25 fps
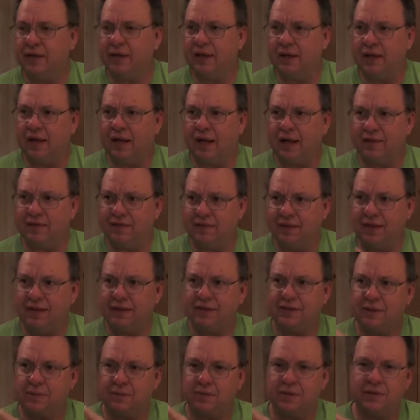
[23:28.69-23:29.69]
and I think
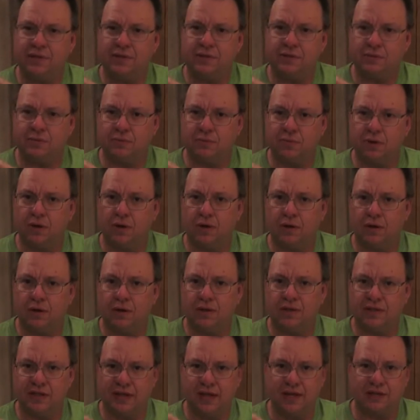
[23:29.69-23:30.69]
something's wrong
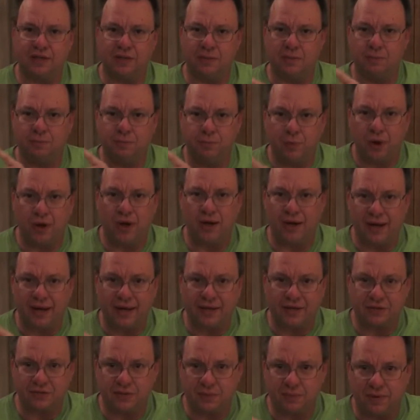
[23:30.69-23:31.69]
because I actually bought
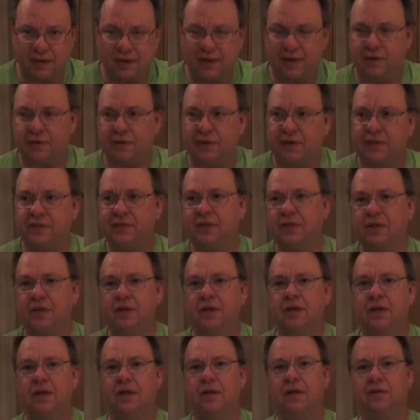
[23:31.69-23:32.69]
extra batteries
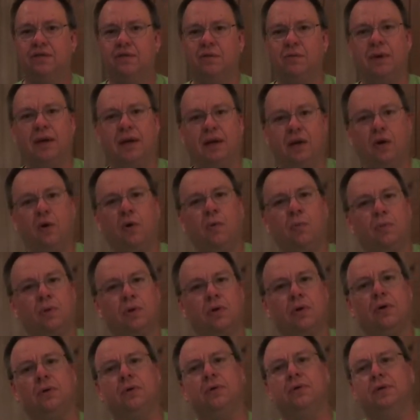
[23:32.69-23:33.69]
for my
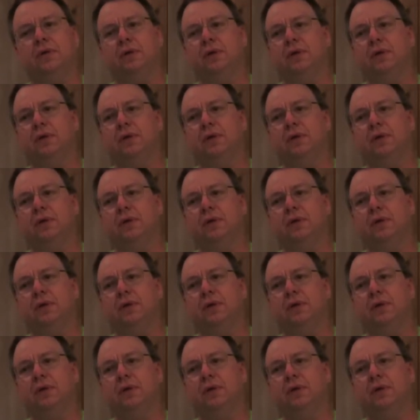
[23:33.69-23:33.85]
GoPro,